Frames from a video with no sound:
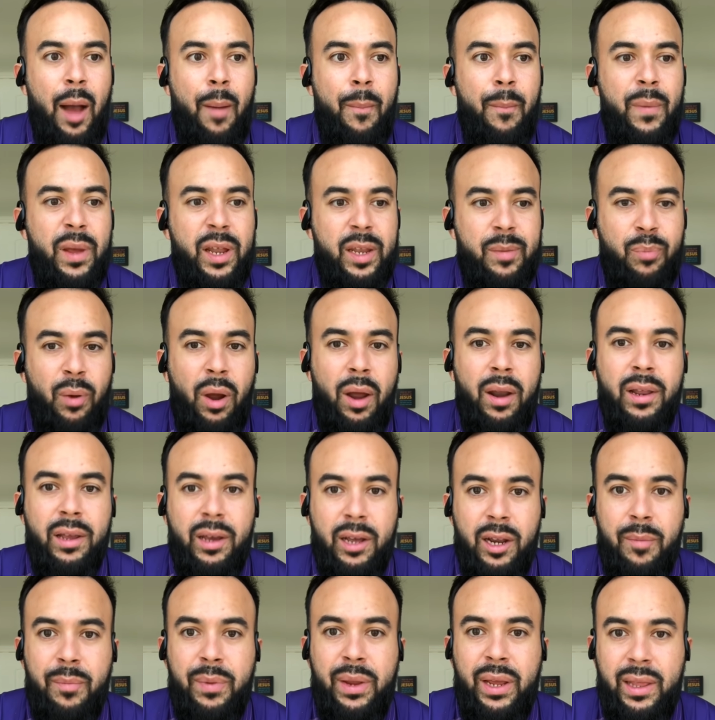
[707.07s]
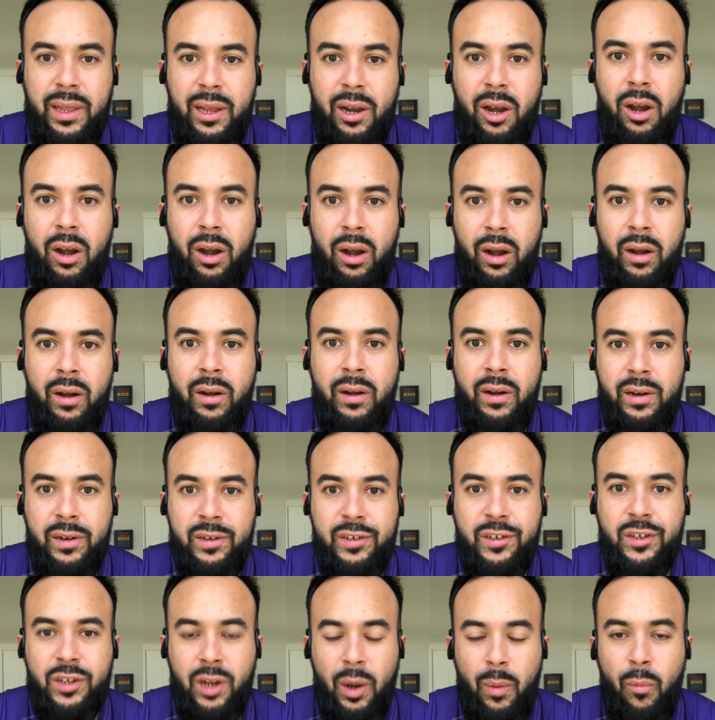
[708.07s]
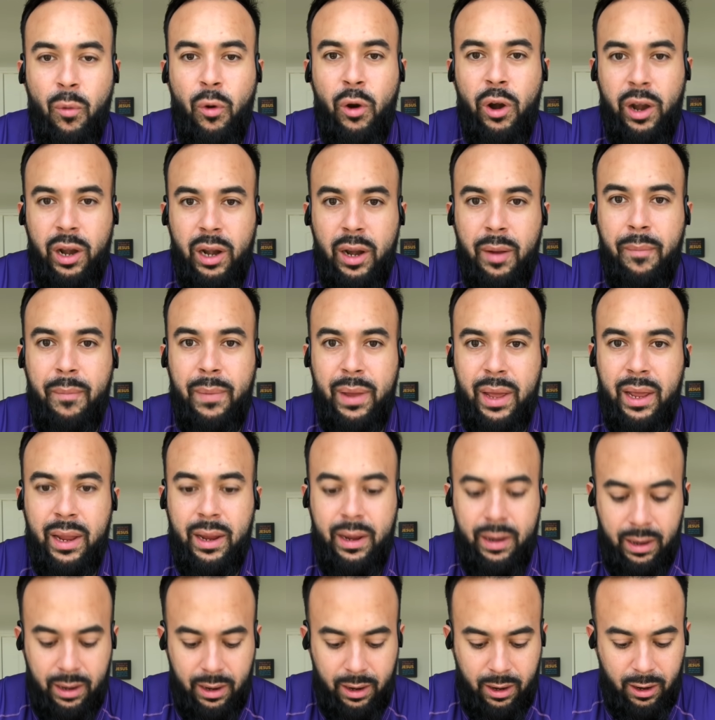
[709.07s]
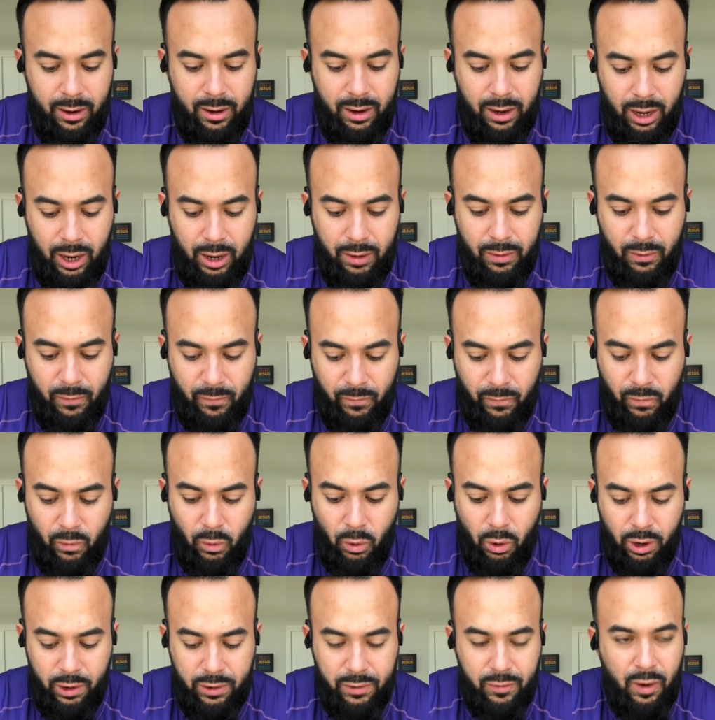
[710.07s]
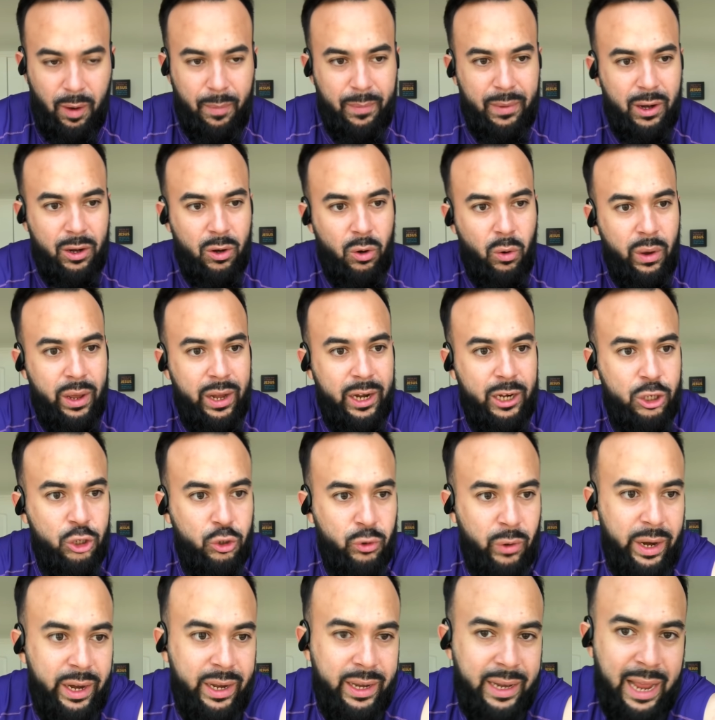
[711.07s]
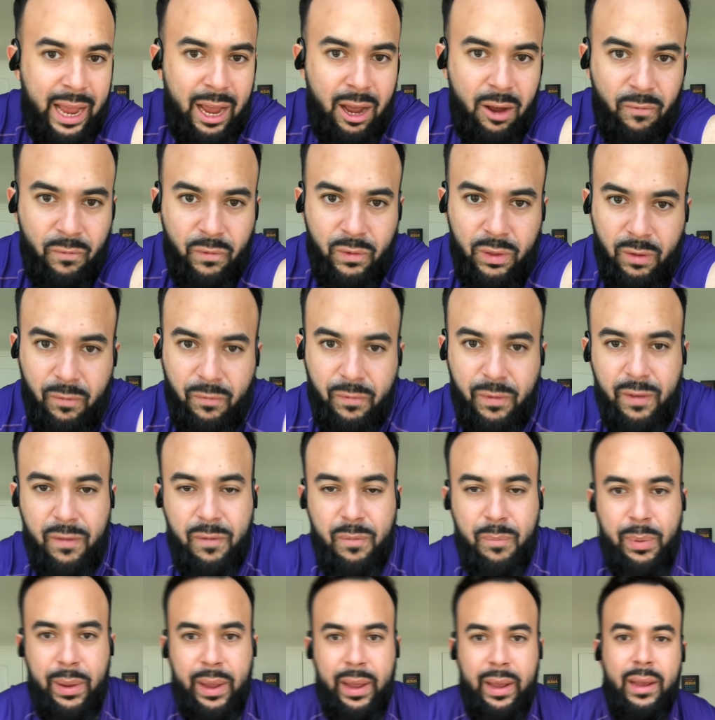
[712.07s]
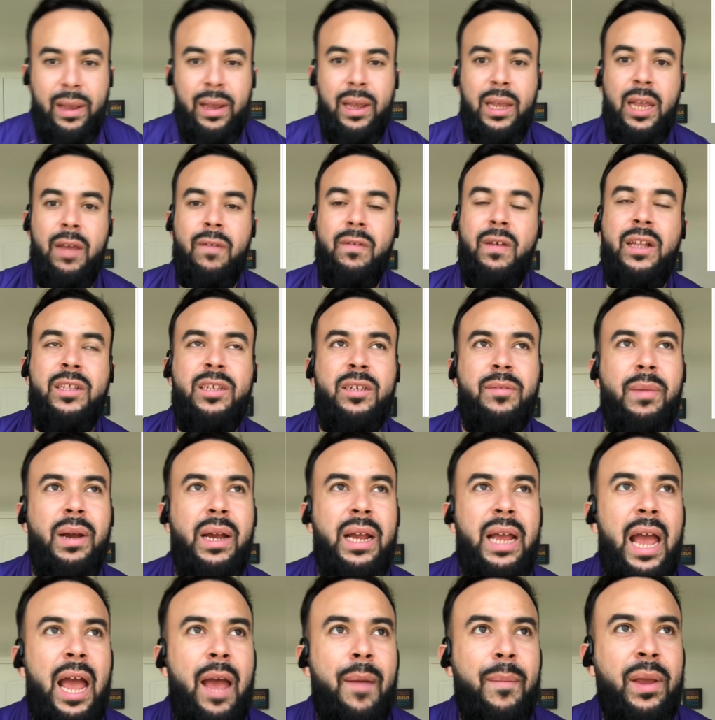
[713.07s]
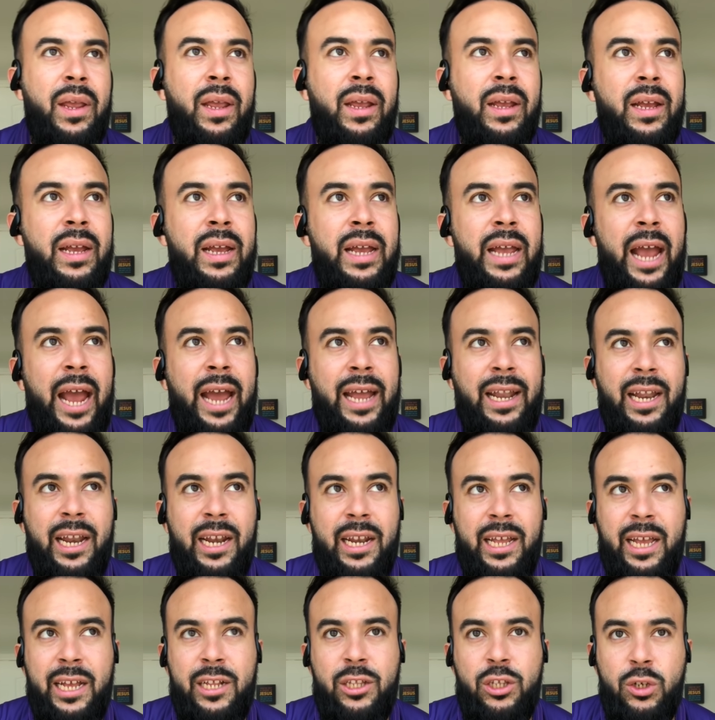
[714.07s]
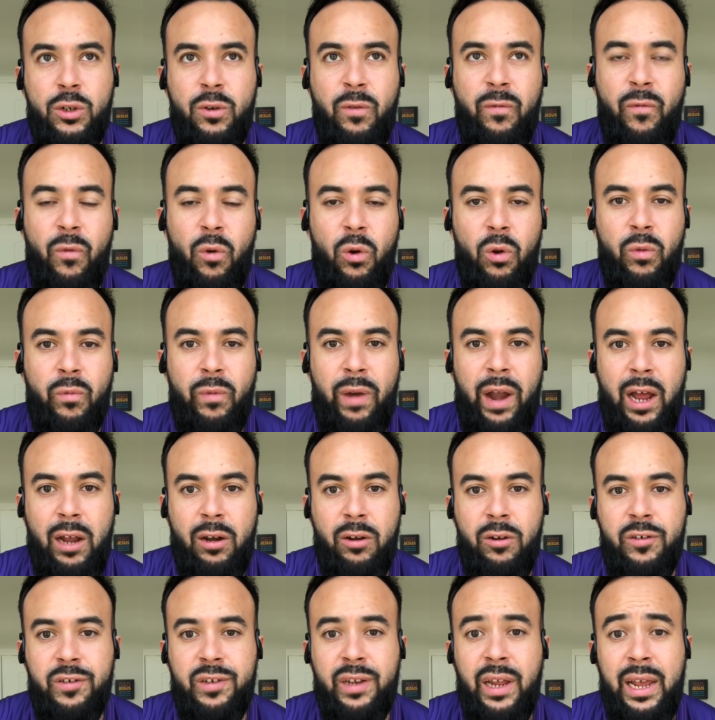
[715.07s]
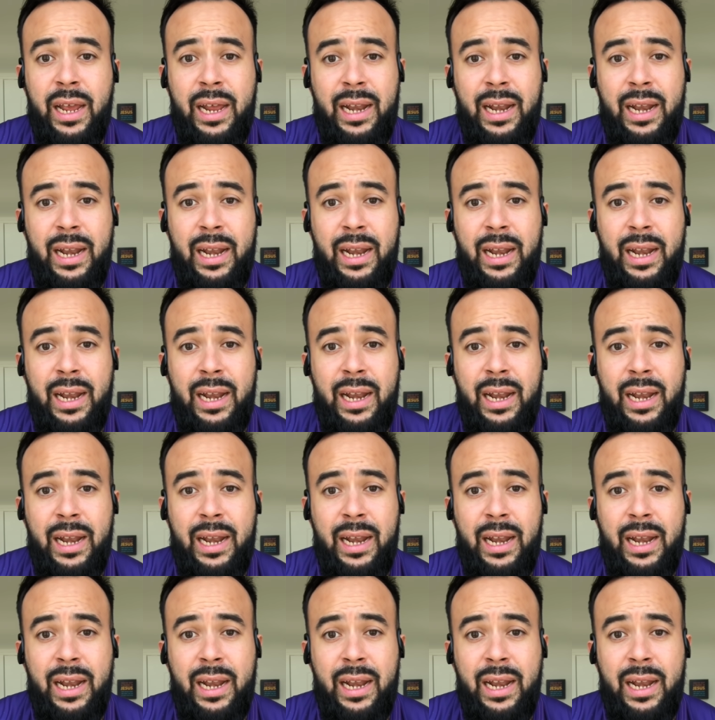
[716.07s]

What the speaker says: is probably going to be there somewhere in the mid of the 4th. So I'm going to go ahead and trade down from the 5th pick, give that to Miami, and then get 2 4th rounders.